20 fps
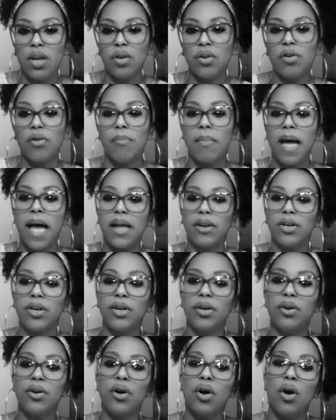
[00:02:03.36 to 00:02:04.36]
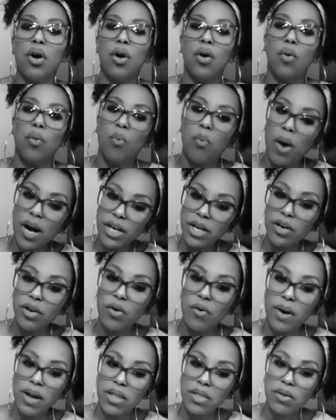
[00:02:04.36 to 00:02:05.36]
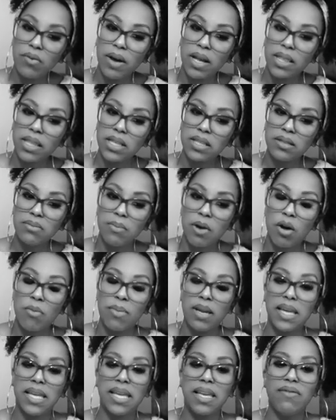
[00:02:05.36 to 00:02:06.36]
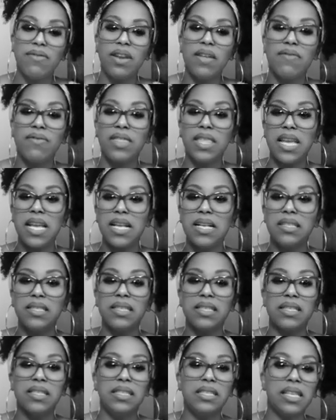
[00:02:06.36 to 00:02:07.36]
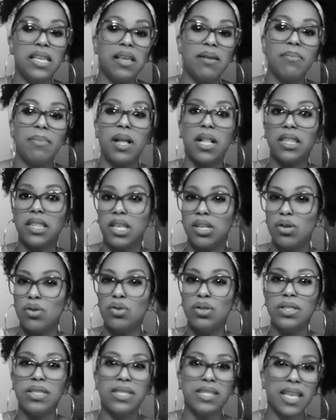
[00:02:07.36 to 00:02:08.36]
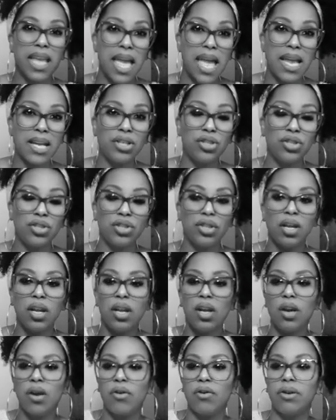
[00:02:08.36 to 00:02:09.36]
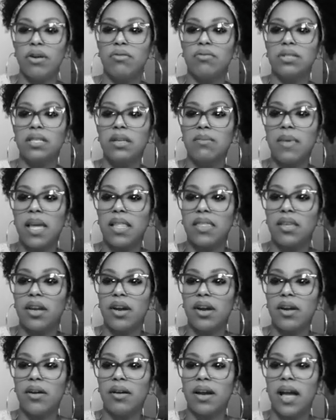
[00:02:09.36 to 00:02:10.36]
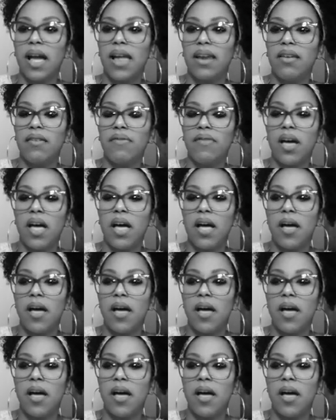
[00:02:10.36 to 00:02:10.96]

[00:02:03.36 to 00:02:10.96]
No matter what you're going through at this moment, even if things seem a little sketch or don't seem like they're kind of